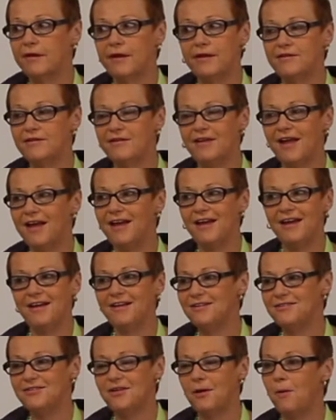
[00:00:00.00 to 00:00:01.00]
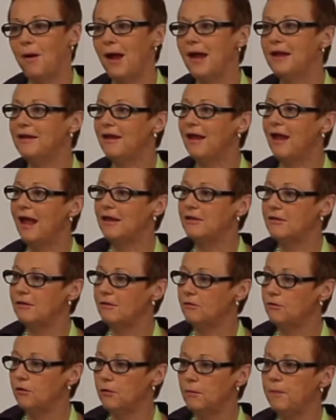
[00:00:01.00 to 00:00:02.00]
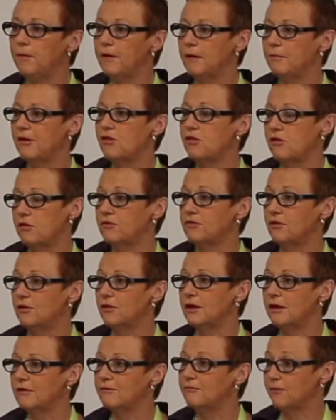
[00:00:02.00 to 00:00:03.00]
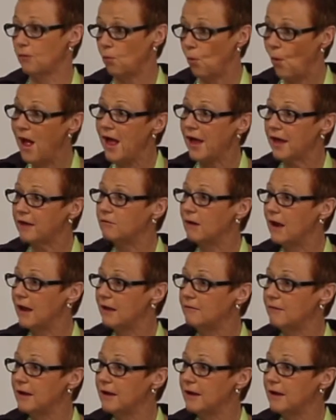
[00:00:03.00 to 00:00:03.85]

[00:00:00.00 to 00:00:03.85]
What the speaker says: And so, and you're pretty much just cooking for one, right?